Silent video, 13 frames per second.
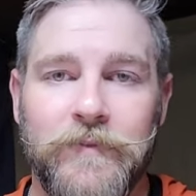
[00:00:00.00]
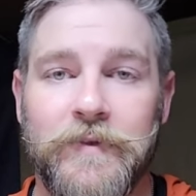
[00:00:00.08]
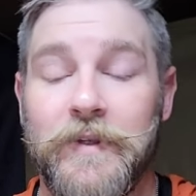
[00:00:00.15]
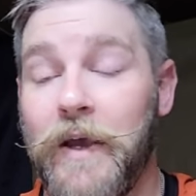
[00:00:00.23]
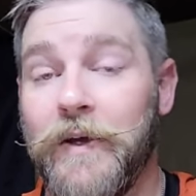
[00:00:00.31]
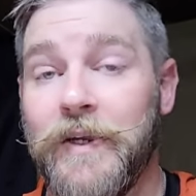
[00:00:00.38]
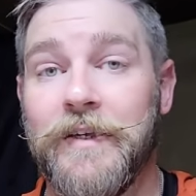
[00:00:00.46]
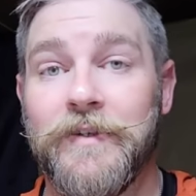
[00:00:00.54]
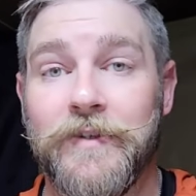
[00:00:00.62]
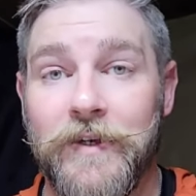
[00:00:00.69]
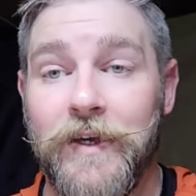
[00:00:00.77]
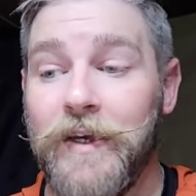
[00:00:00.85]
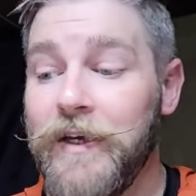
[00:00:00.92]
That's how it
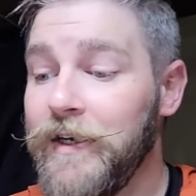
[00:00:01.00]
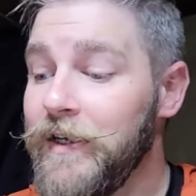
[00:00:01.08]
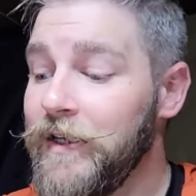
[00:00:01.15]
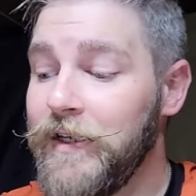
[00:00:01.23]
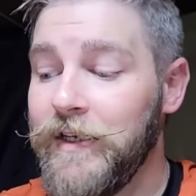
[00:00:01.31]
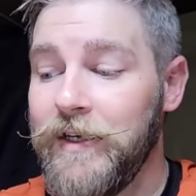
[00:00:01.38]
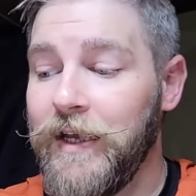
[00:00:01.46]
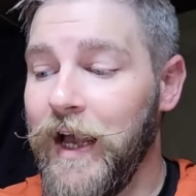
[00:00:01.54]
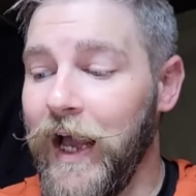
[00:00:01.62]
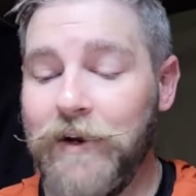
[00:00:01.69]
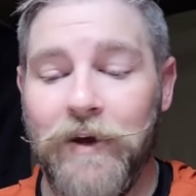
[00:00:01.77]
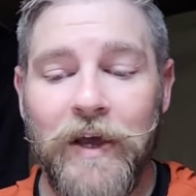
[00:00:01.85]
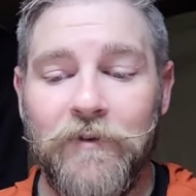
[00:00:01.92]
is.
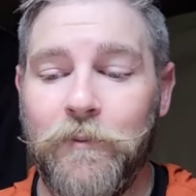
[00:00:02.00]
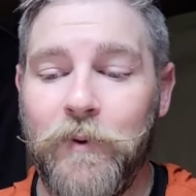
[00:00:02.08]
I don't have a